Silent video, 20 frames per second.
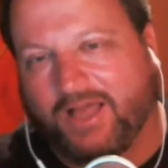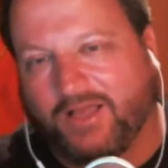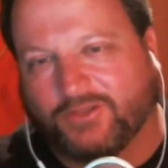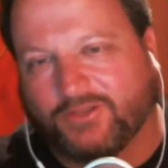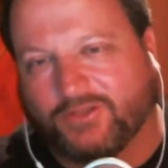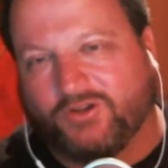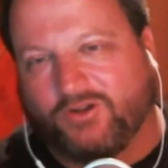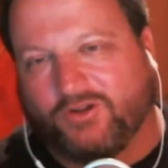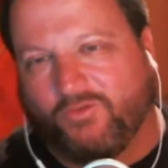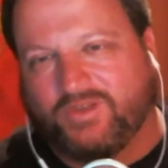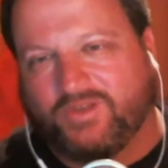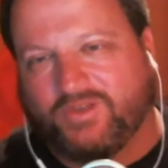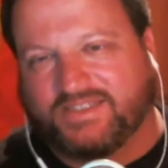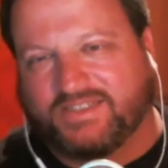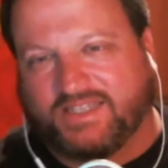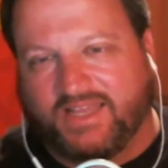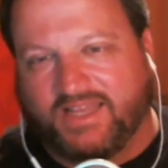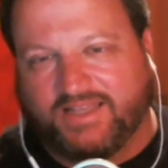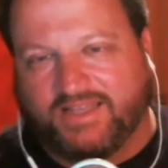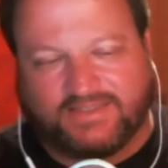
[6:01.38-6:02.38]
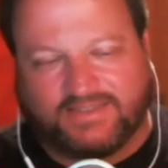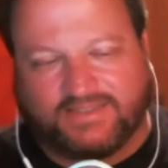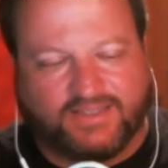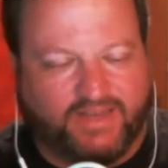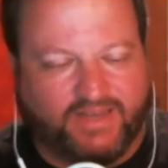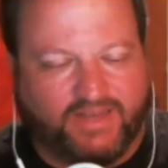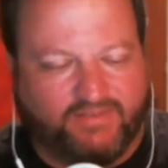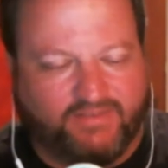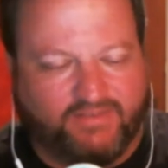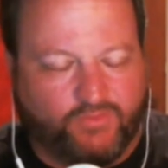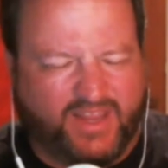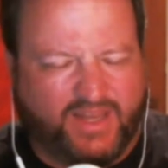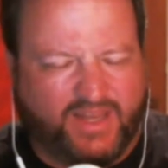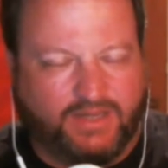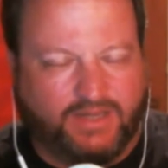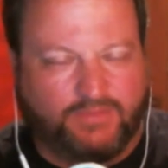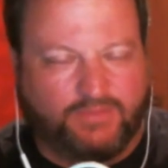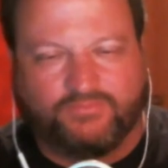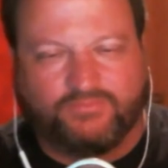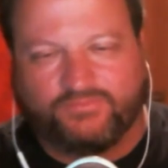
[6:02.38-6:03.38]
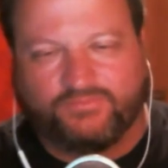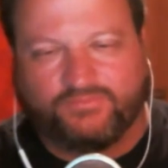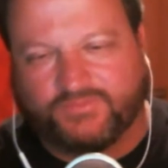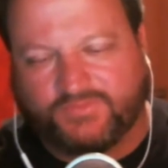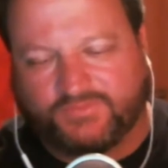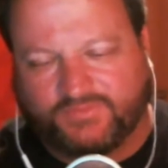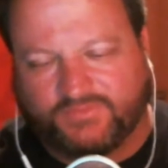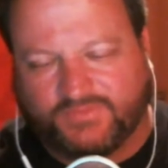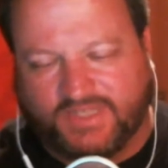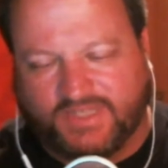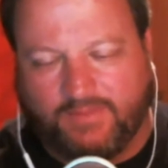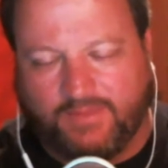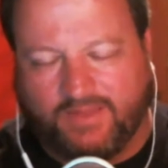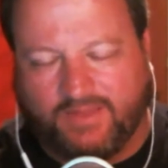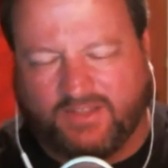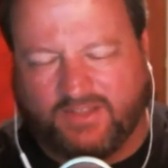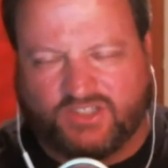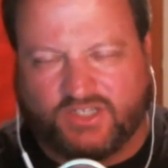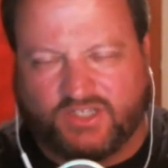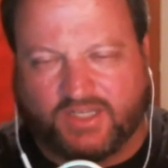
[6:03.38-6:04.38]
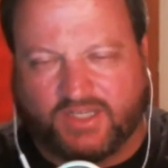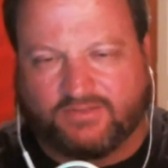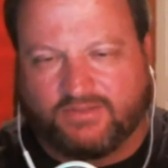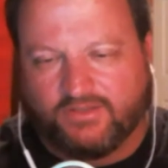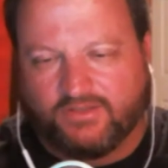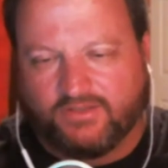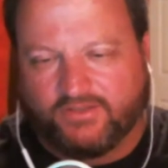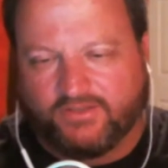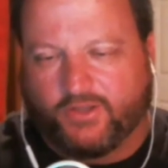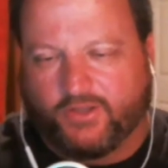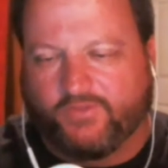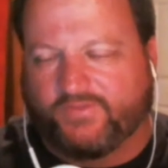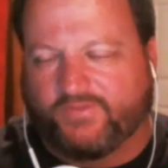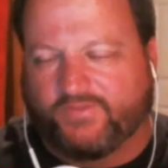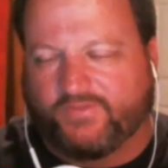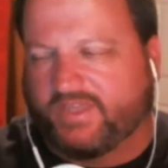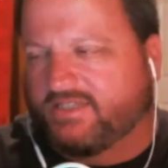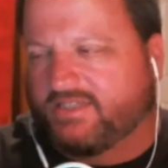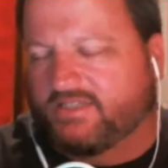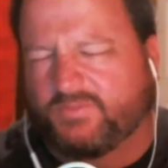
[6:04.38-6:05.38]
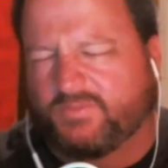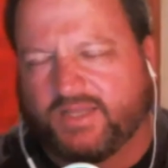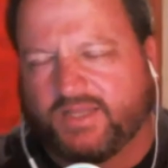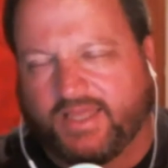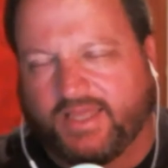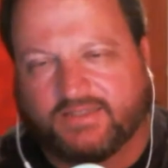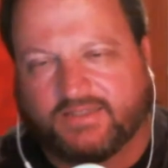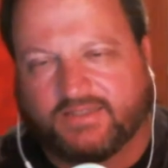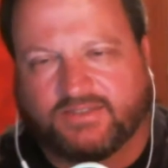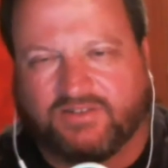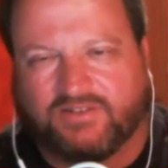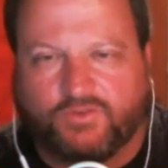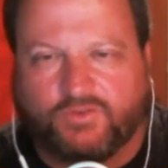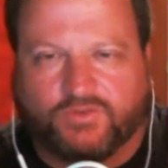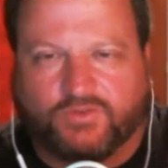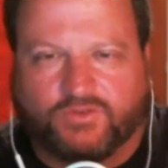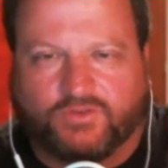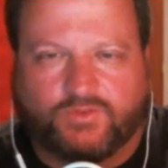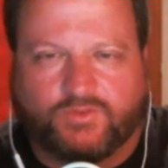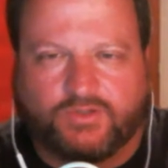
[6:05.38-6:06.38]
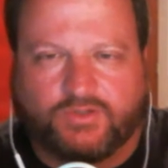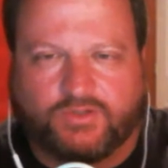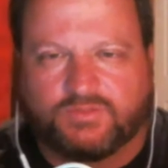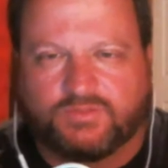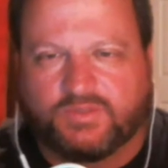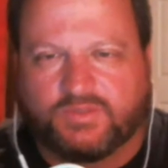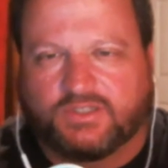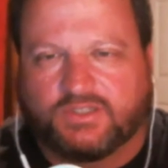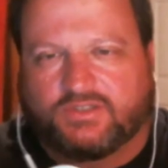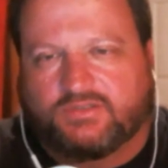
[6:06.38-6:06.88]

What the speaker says: do it on Wednesday nights, and every random time I'll check notifications, but I just don't go on Twitter as much.